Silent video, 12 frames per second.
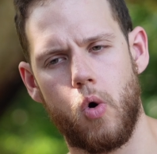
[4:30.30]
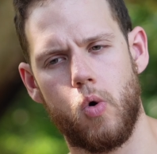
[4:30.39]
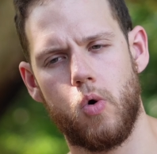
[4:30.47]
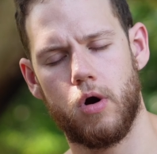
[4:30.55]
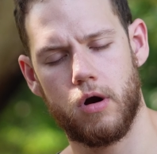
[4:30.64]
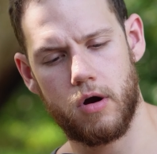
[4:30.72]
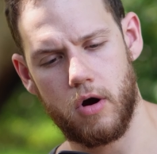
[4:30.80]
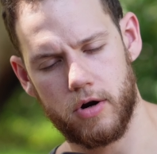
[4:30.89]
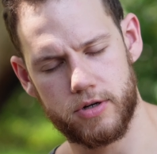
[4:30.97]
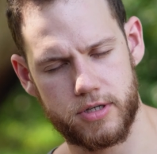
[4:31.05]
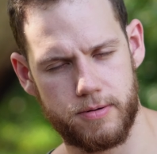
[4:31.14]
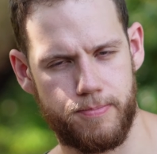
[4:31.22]
or
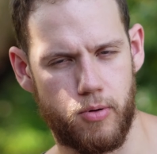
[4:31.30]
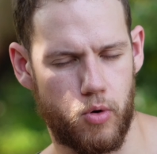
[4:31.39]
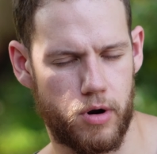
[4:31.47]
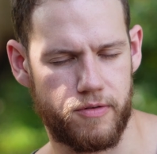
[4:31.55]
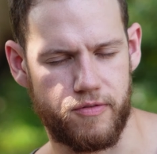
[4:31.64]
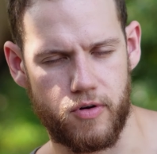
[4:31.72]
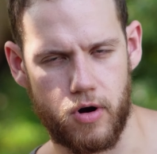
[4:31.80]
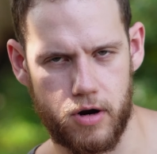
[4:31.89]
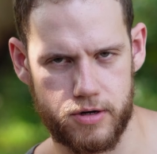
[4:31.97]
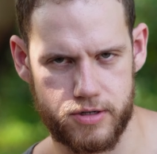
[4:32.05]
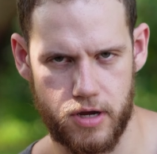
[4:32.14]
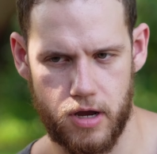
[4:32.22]
our support for
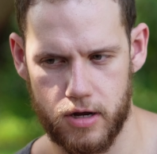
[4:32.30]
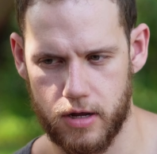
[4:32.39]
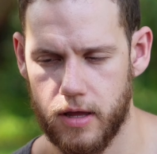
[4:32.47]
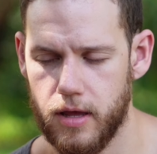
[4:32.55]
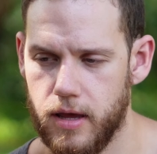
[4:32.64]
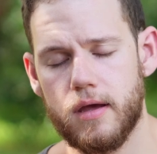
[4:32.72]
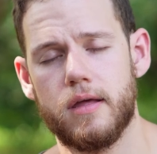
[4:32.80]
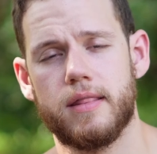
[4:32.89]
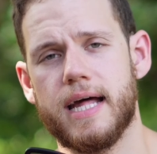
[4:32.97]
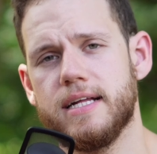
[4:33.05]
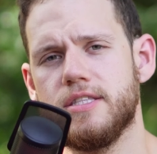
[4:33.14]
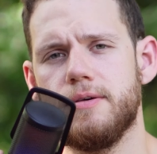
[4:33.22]
our tongue.
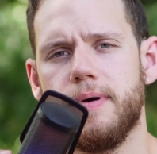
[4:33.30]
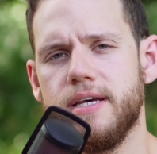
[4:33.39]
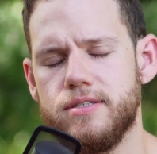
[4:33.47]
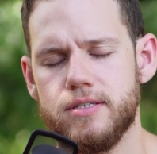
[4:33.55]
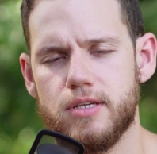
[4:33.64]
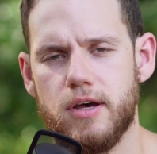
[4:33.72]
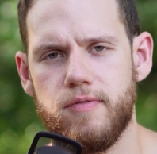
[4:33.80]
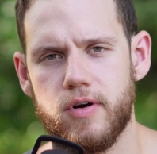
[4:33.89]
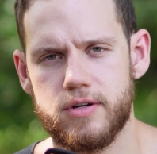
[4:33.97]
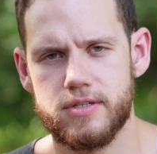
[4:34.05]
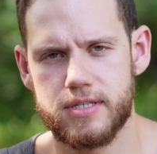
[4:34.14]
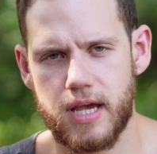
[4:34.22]
That's the basics of our
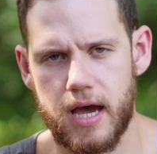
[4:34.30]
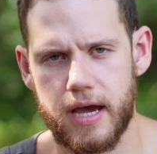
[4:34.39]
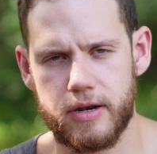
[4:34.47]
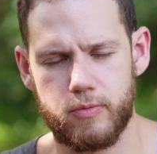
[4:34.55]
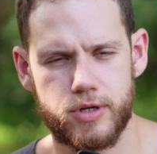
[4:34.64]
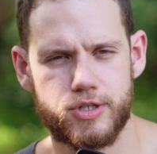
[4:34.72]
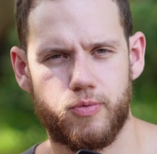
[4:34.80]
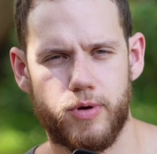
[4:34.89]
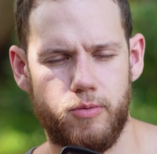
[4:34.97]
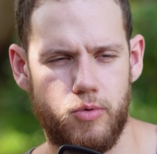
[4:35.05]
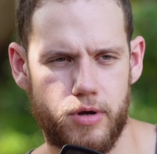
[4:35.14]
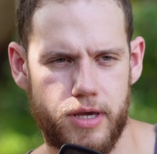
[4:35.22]
design, which we
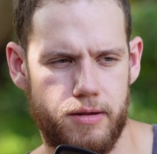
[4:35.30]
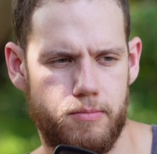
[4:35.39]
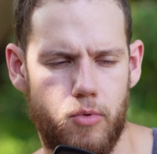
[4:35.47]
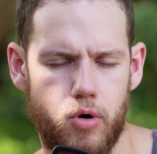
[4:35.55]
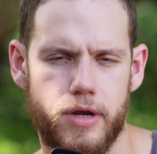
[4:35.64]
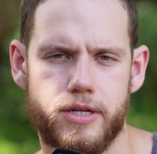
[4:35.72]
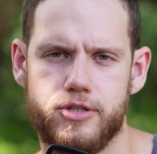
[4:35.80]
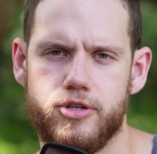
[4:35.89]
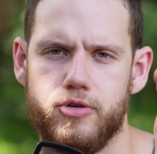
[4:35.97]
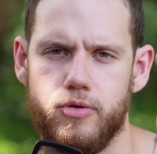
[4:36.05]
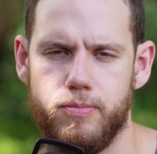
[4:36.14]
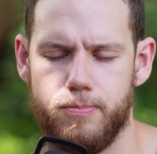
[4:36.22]
will get more into